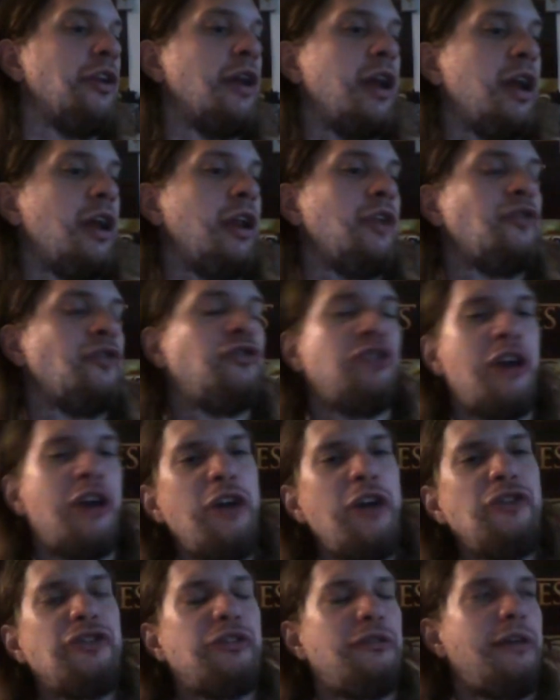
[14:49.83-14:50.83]
And
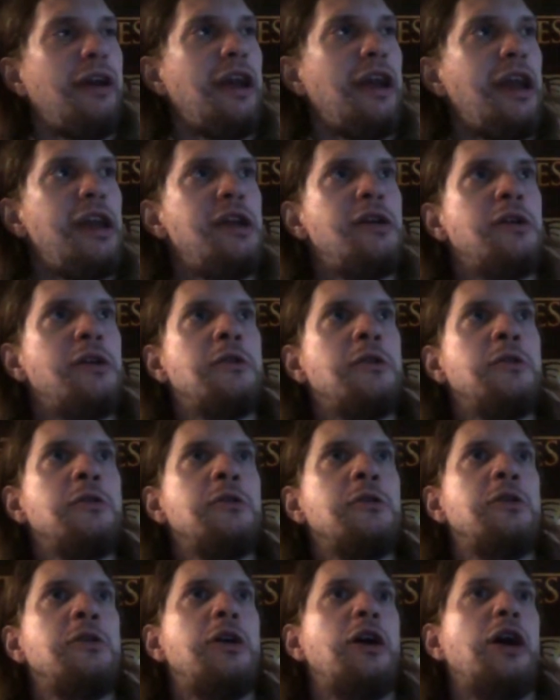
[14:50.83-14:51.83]
Charles Gray
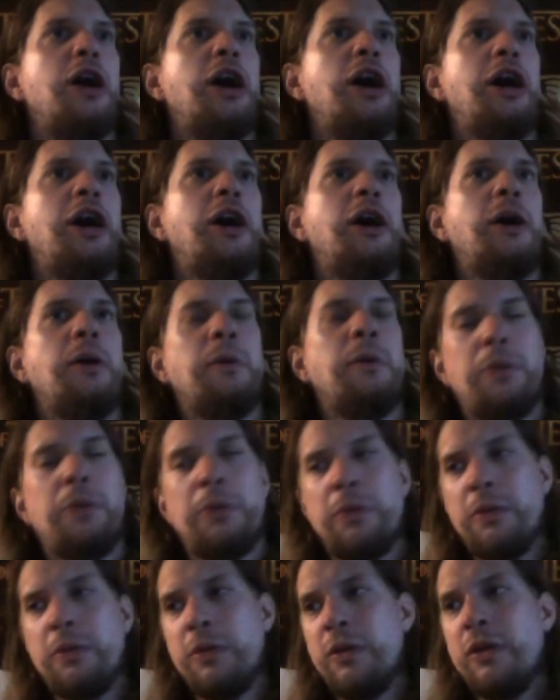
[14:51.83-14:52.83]
had
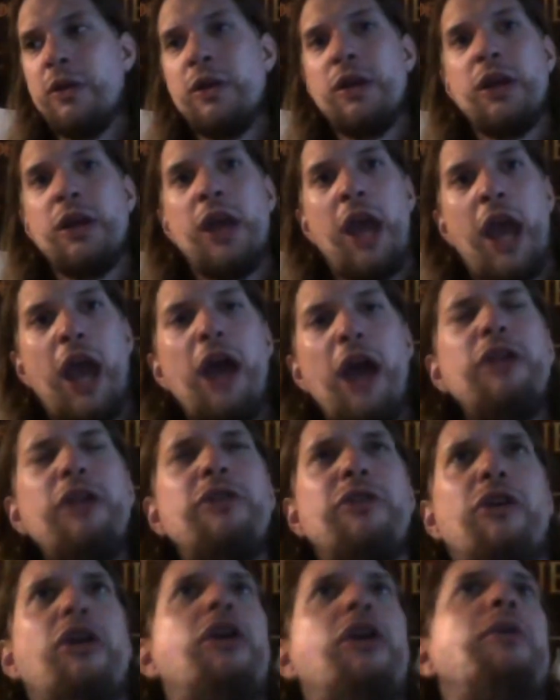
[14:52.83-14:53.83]
an
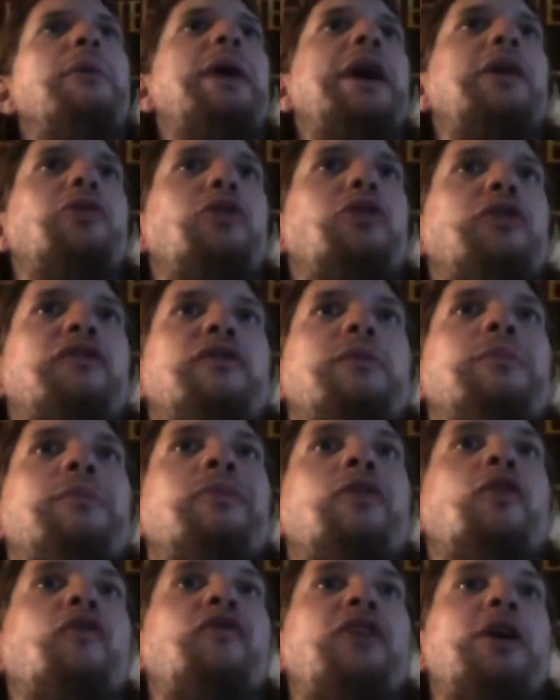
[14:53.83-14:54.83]
alright look for
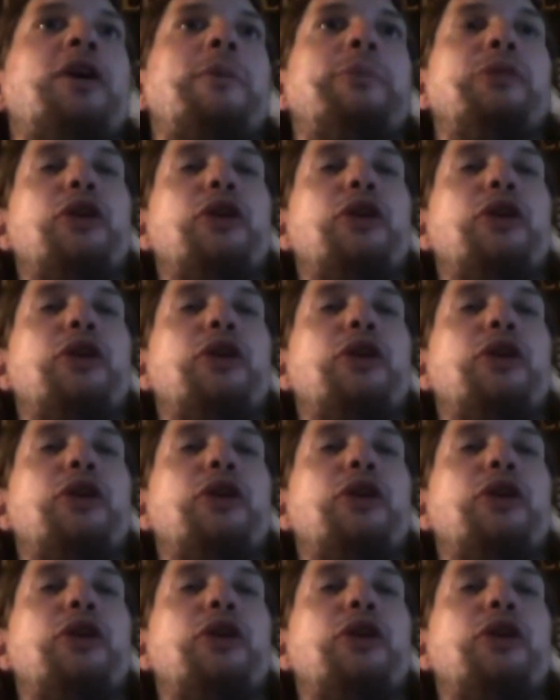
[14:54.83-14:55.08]
Blofeld.